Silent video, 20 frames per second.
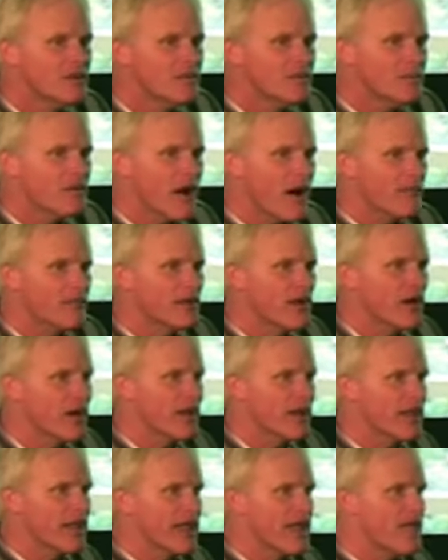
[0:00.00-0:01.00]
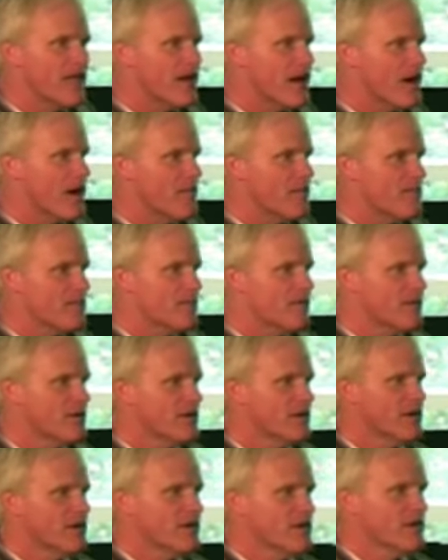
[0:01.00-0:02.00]
Probably ought to lay them
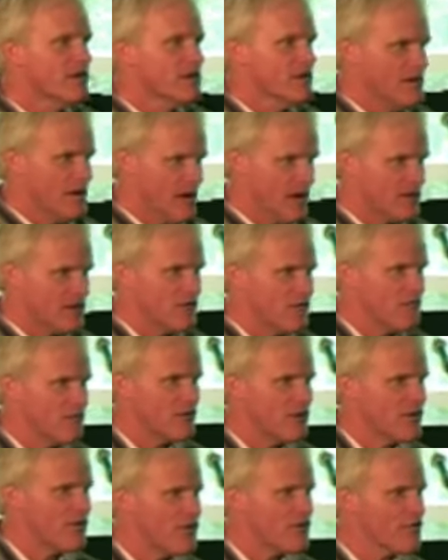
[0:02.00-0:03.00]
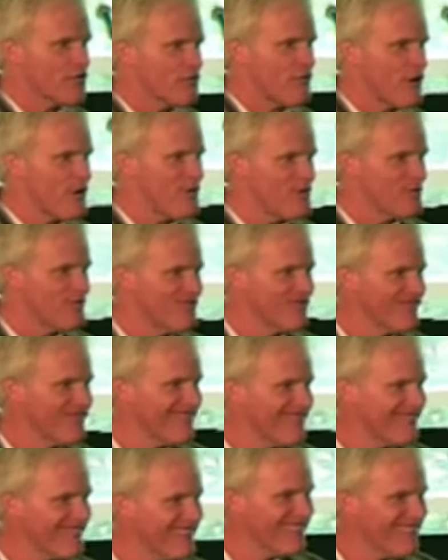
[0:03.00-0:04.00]
at the foot of the throne
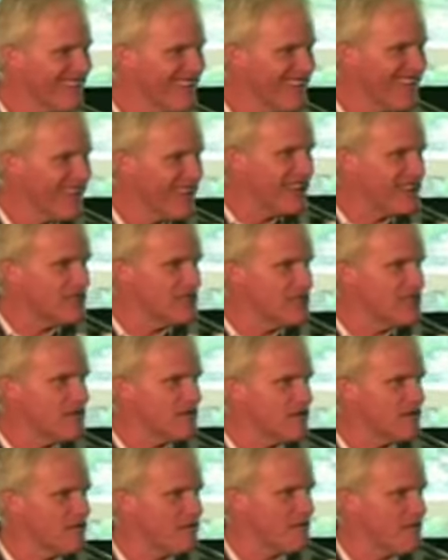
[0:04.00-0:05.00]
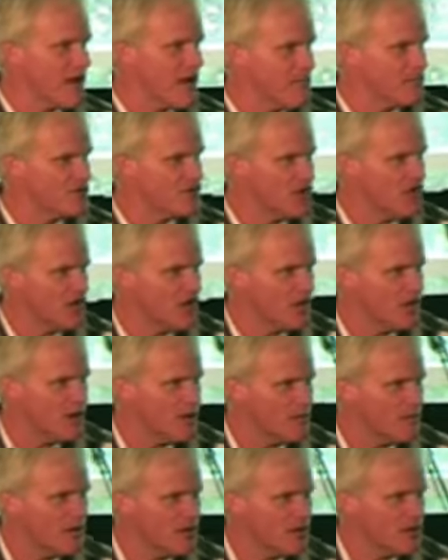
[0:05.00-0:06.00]
and give them to
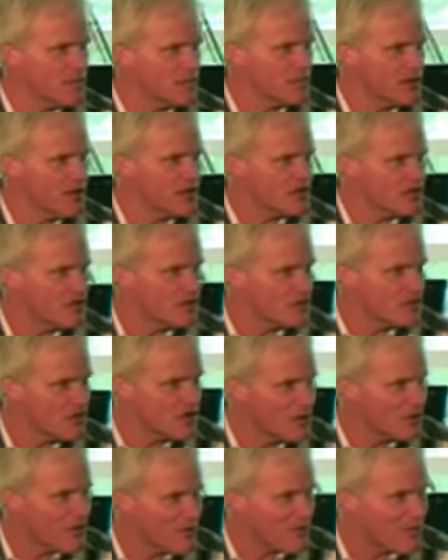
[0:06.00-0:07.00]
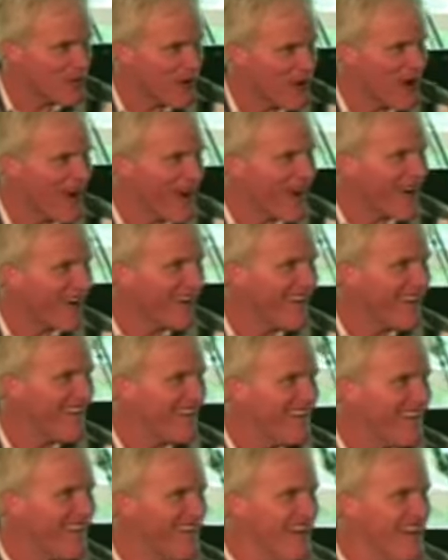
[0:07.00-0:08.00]
Him in the place of secret prayer.
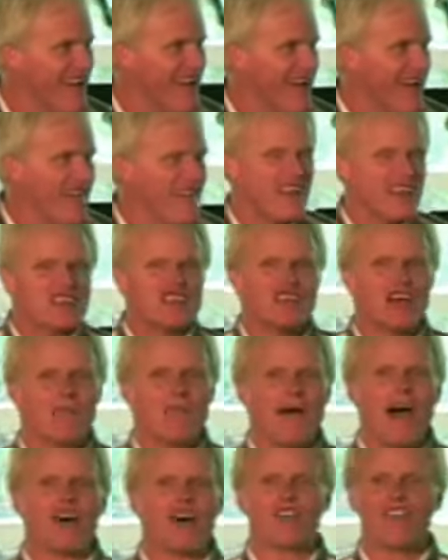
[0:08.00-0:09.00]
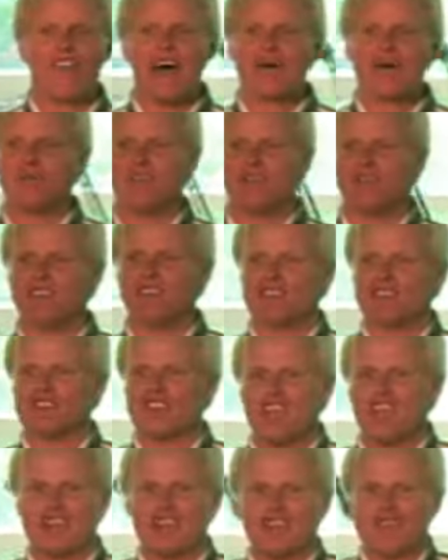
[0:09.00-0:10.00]
And then come out of that place
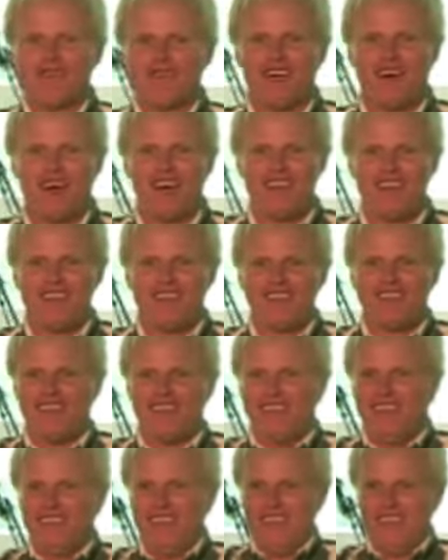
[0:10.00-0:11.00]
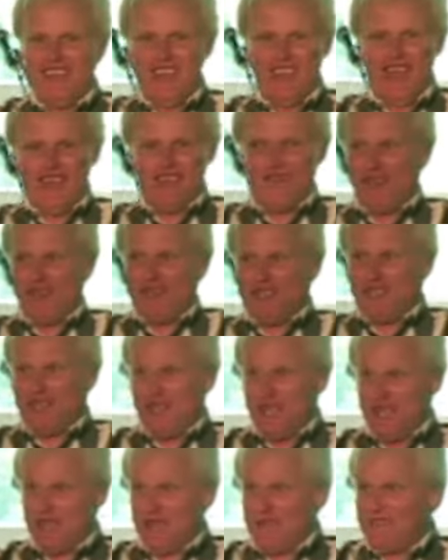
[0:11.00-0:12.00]
sanctified and
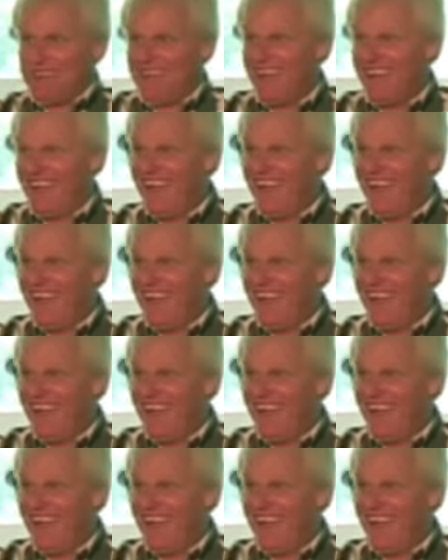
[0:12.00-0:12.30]
redeemed.